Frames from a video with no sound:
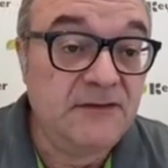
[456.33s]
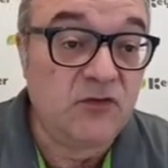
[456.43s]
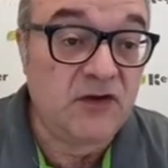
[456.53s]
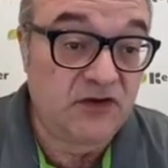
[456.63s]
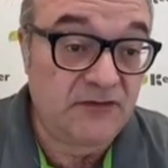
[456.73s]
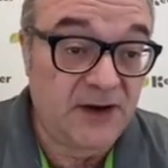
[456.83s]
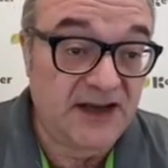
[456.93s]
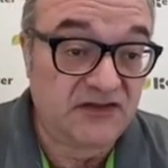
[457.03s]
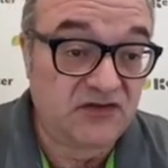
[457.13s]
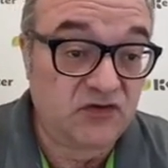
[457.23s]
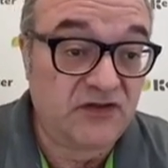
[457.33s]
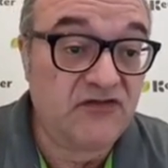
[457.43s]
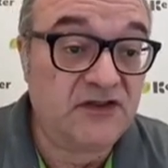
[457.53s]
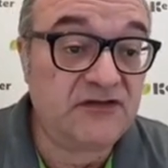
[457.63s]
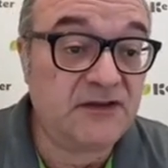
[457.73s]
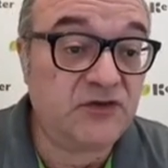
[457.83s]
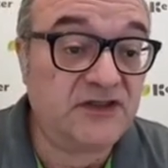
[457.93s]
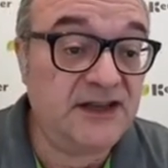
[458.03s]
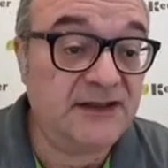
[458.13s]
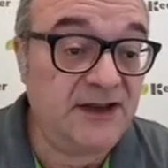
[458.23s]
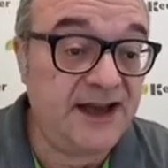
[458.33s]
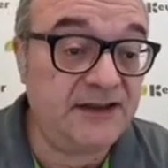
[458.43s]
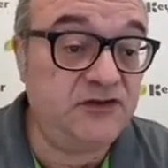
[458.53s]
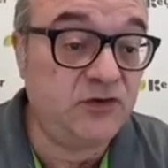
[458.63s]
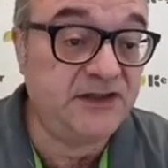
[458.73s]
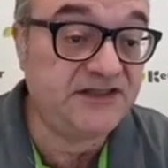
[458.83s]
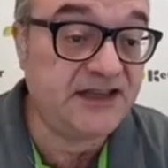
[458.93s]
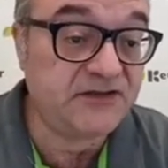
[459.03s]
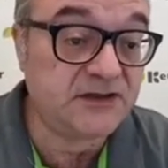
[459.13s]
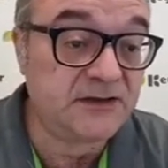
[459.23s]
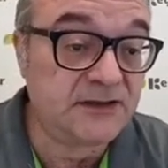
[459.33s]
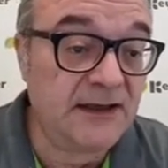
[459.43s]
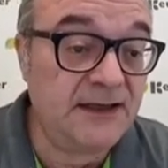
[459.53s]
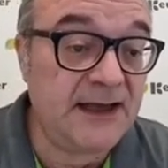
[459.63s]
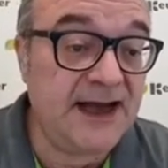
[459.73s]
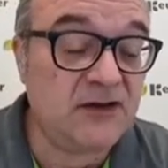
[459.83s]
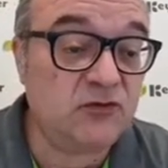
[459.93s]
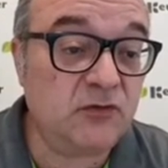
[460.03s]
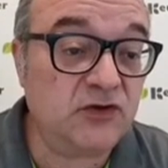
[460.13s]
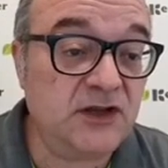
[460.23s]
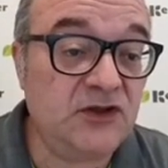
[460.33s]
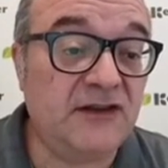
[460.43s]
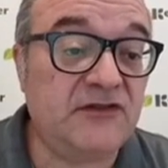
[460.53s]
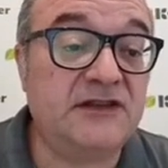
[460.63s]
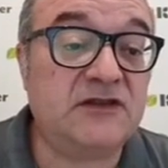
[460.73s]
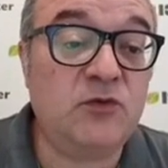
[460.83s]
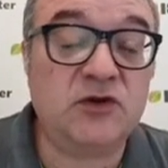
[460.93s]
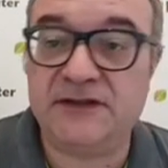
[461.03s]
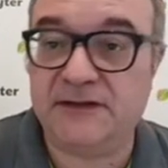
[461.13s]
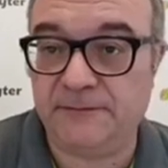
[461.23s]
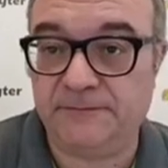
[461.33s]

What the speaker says: We would pass through the 50% line, 27, and we would arrive at this point.